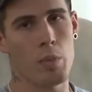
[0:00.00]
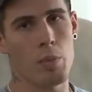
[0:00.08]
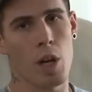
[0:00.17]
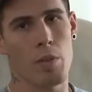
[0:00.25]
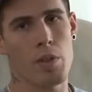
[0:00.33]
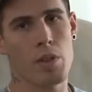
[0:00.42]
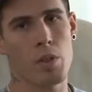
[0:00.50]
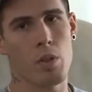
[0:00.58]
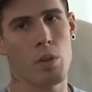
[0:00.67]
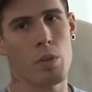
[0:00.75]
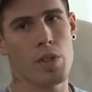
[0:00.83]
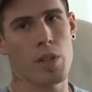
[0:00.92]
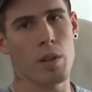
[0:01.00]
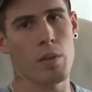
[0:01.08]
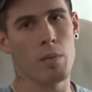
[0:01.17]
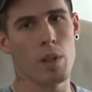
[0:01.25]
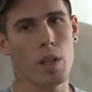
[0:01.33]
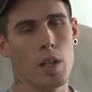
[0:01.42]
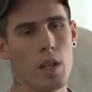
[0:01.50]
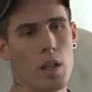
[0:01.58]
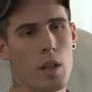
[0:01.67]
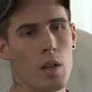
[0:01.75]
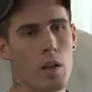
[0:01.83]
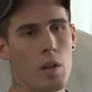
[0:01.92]
In primary school I was
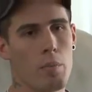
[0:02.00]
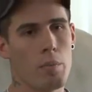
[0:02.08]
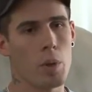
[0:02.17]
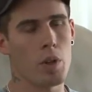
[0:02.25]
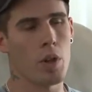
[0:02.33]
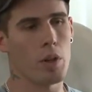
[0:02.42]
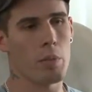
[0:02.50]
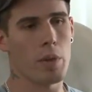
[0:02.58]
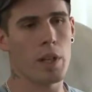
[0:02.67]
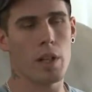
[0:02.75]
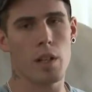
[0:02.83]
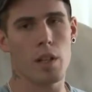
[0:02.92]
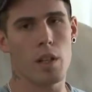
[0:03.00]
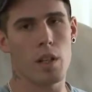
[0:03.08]
belted on a bit,